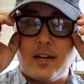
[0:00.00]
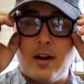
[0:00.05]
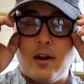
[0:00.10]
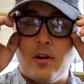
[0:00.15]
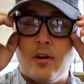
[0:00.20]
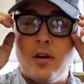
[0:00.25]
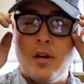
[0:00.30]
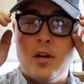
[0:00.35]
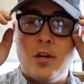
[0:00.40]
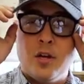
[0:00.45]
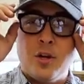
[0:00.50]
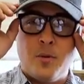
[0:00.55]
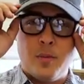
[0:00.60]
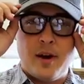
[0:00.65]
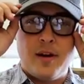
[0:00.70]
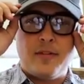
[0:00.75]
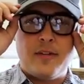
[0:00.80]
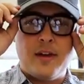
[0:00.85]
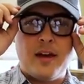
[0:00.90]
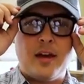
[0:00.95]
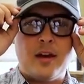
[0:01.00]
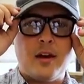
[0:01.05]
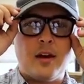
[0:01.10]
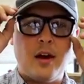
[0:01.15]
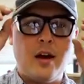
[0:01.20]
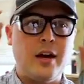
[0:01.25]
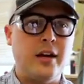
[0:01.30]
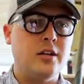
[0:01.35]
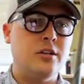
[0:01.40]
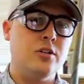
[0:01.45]
Now, you might think,
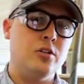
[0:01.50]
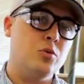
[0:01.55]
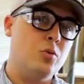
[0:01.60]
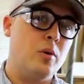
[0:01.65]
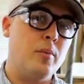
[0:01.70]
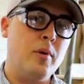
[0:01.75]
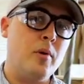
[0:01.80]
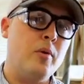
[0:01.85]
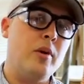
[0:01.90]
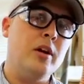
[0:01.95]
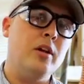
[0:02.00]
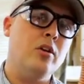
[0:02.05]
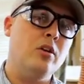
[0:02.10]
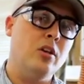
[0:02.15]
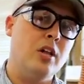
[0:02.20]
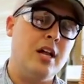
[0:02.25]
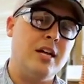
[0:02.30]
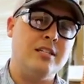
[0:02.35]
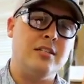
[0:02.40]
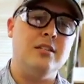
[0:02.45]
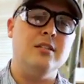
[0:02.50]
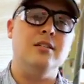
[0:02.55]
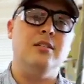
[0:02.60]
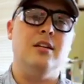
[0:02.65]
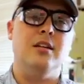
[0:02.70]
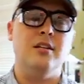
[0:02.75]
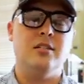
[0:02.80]
I can just wear my regular glasses.